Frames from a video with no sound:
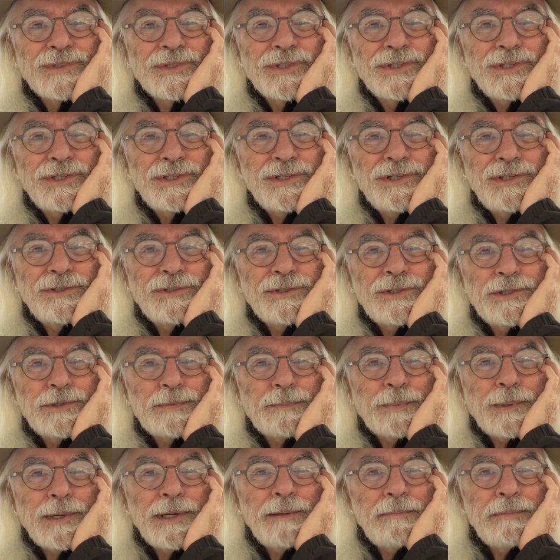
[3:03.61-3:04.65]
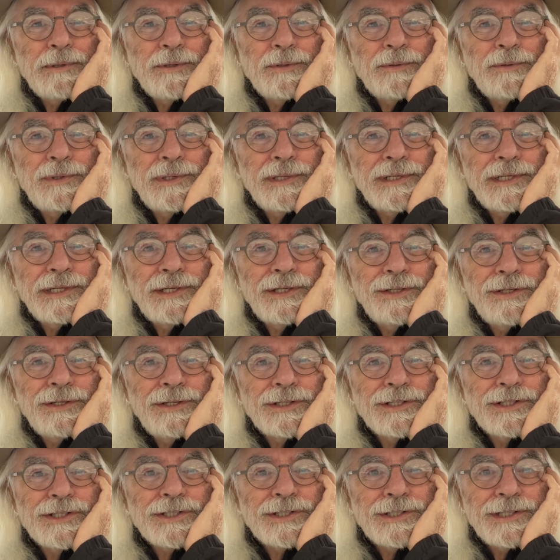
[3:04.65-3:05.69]
You know, there's probably a way you
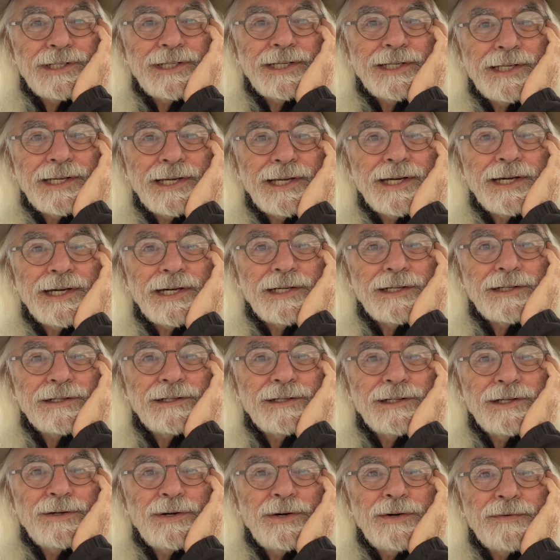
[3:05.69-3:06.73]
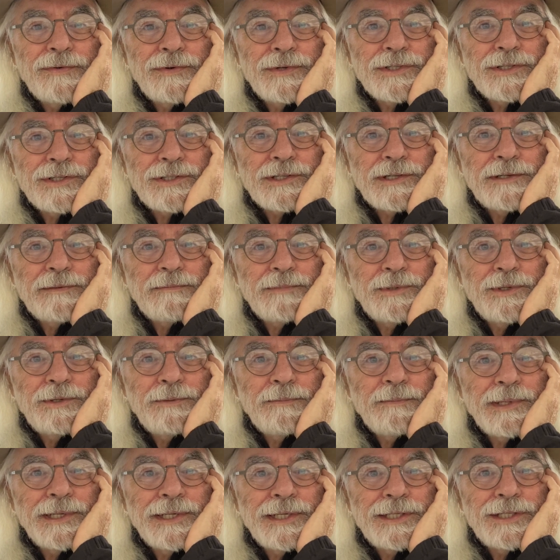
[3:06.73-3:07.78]
could sneak out and go over to some
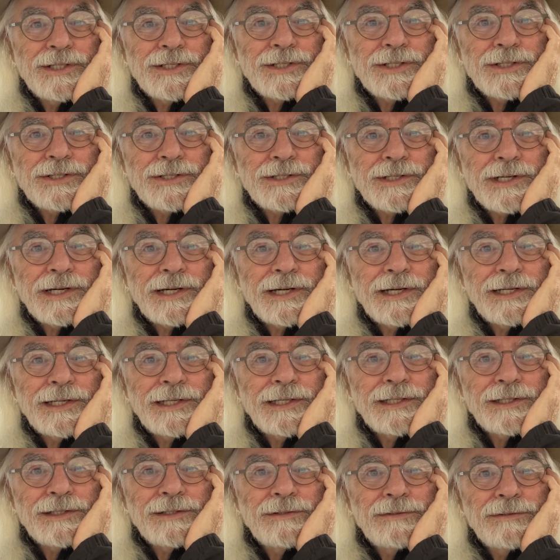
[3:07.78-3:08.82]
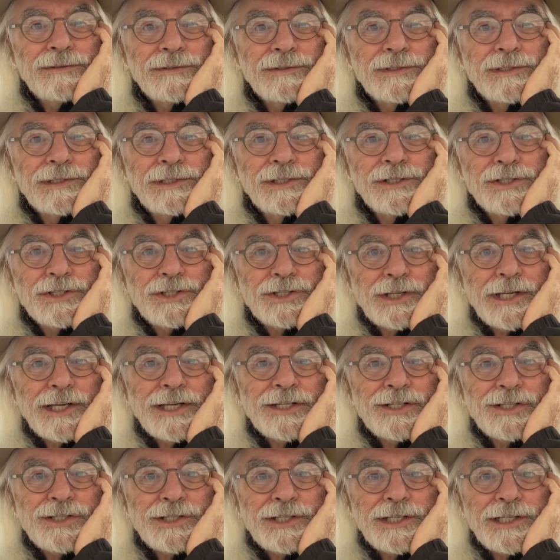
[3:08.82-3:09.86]
humane society and
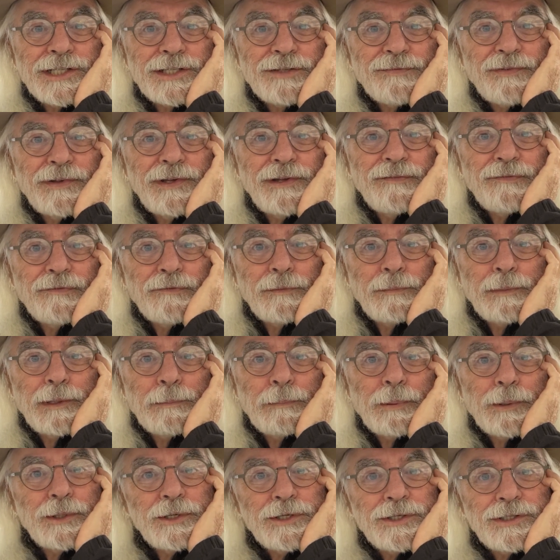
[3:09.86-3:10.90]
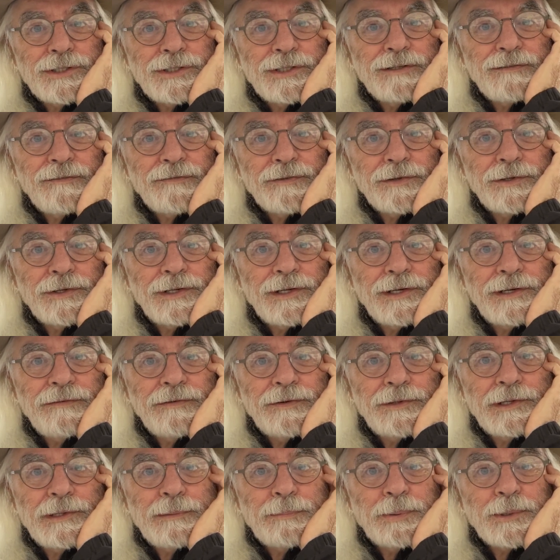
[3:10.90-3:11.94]
stand 6 feet from the person in front of
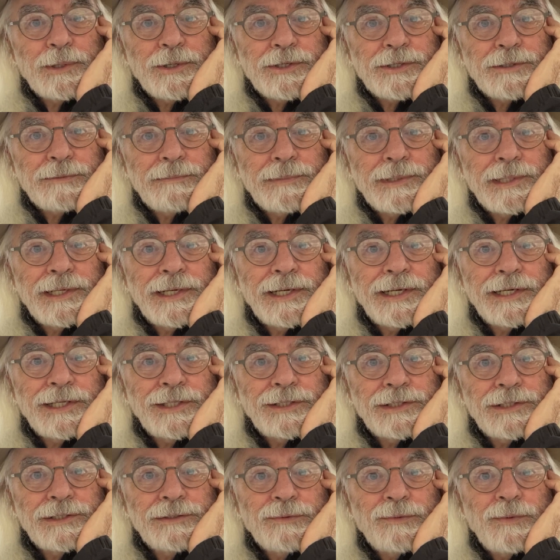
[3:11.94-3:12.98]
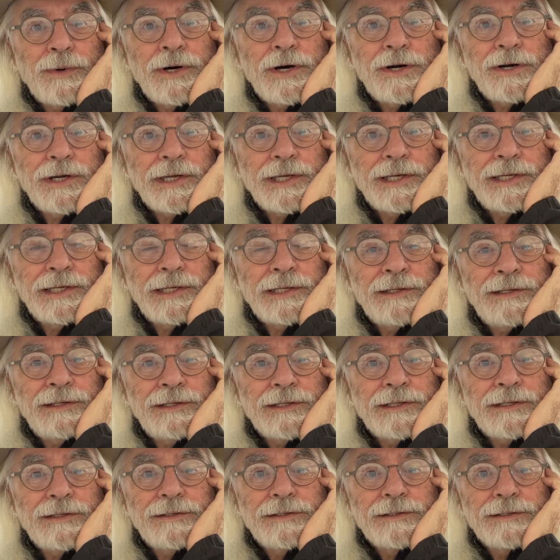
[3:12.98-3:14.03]
you and the person behind you and walk in
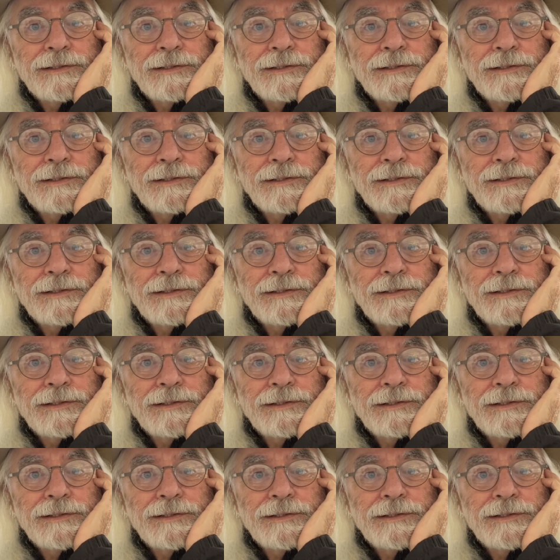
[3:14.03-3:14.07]
and